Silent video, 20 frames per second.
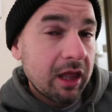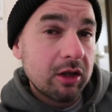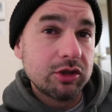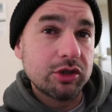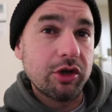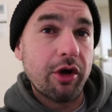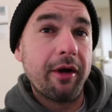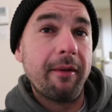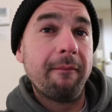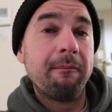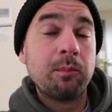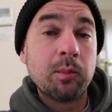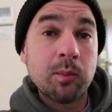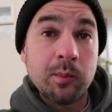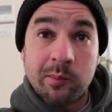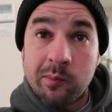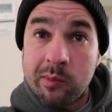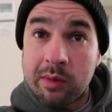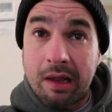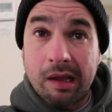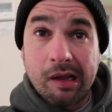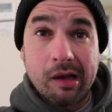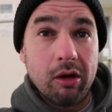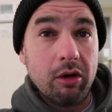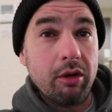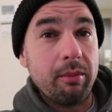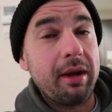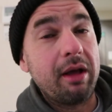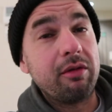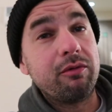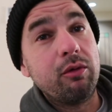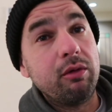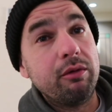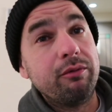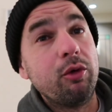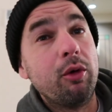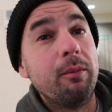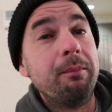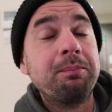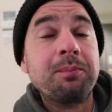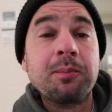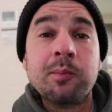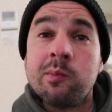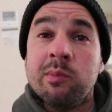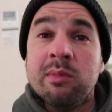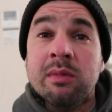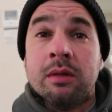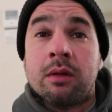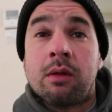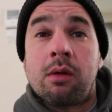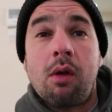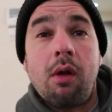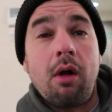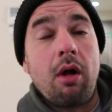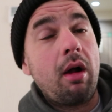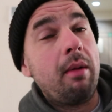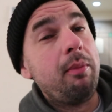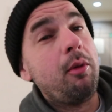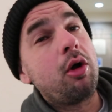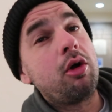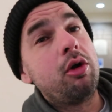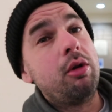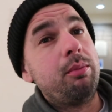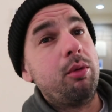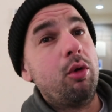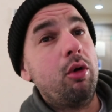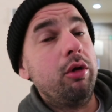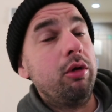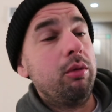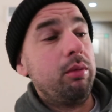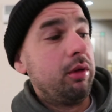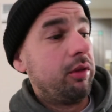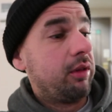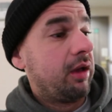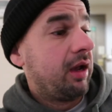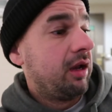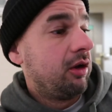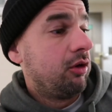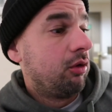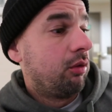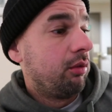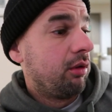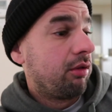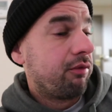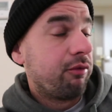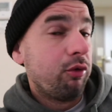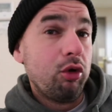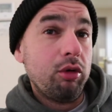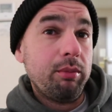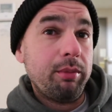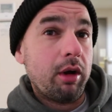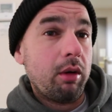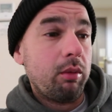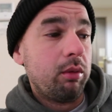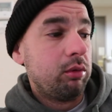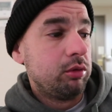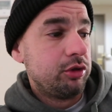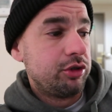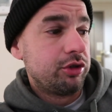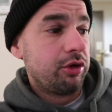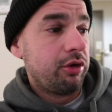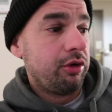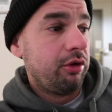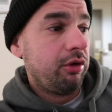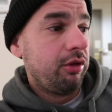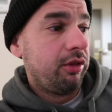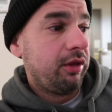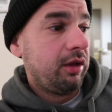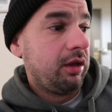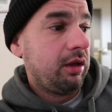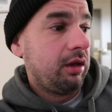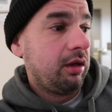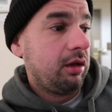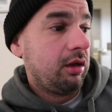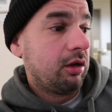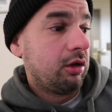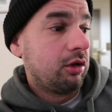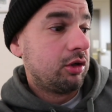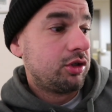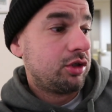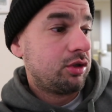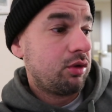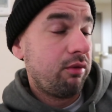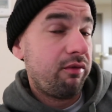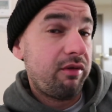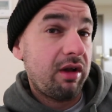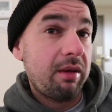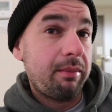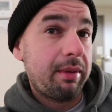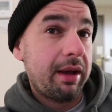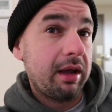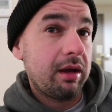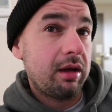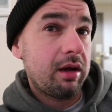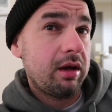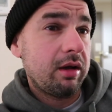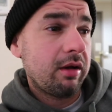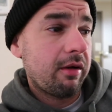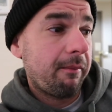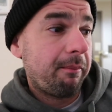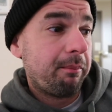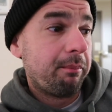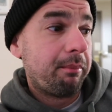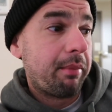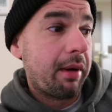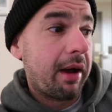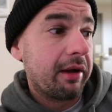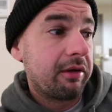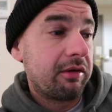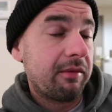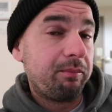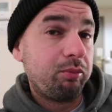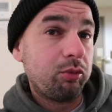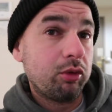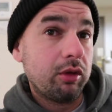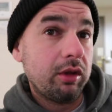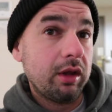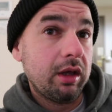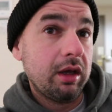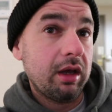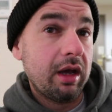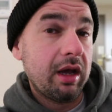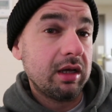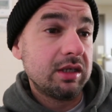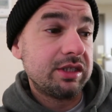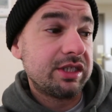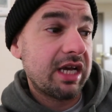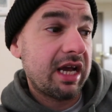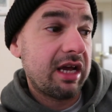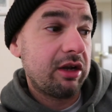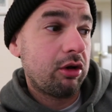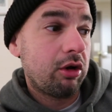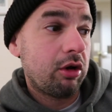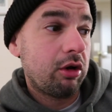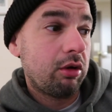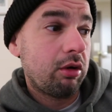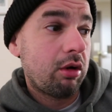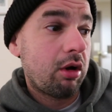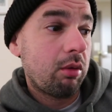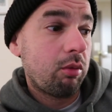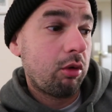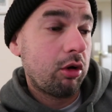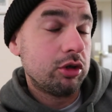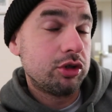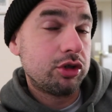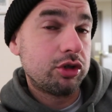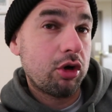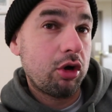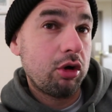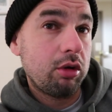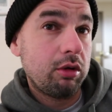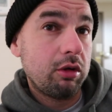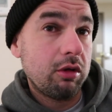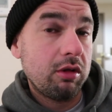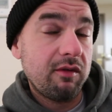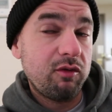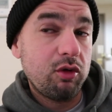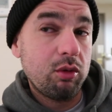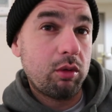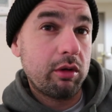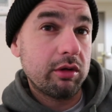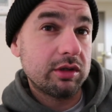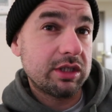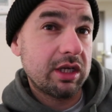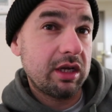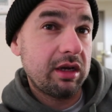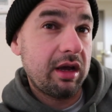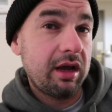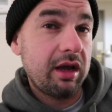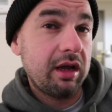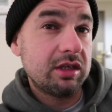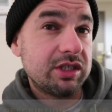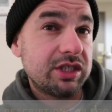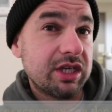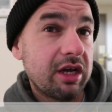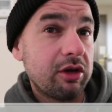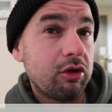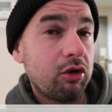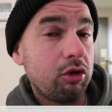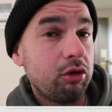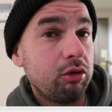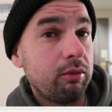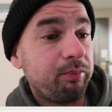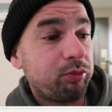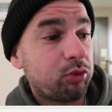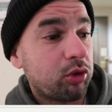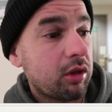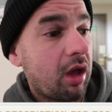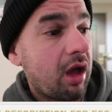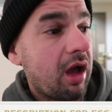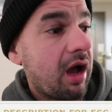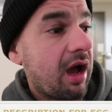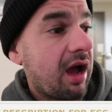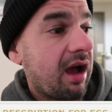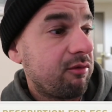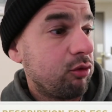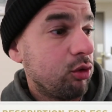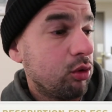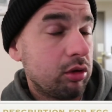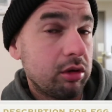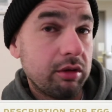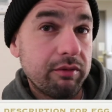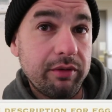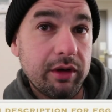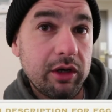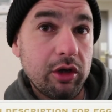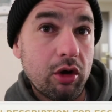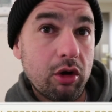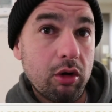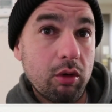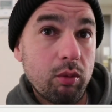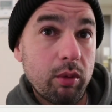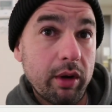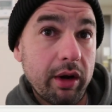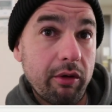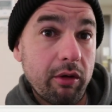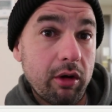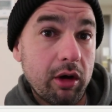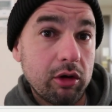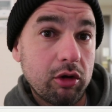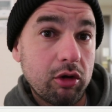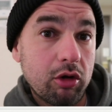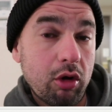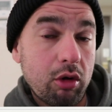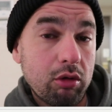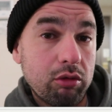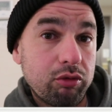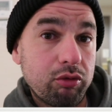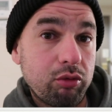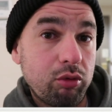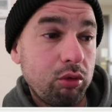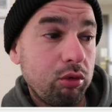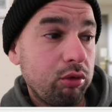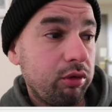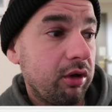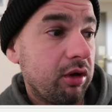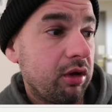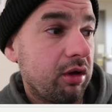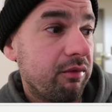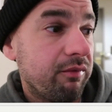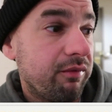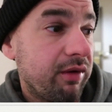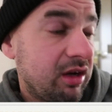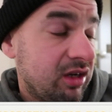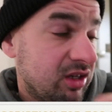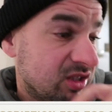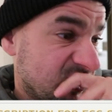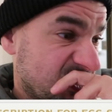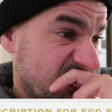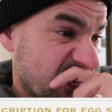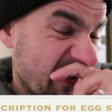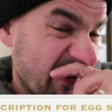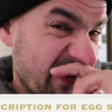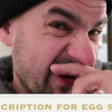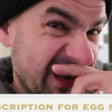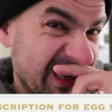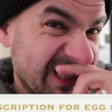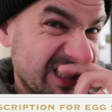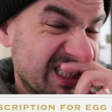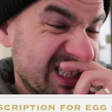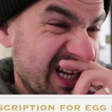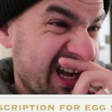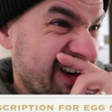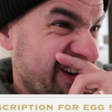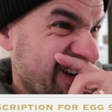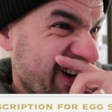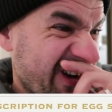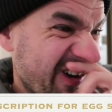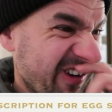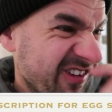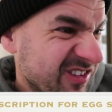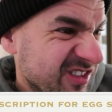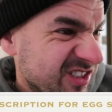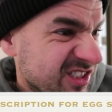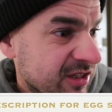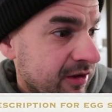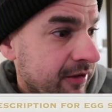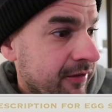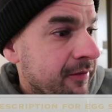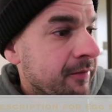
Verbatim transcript: Sorry, I had a mouthful of food. I'm not going to bore you with eating all this food, but I will show you the souffle pancake. But the egg sando I won't show, because if you want to see the egg sando, uh, have a look at the video where I go through the convenience store egg sandos.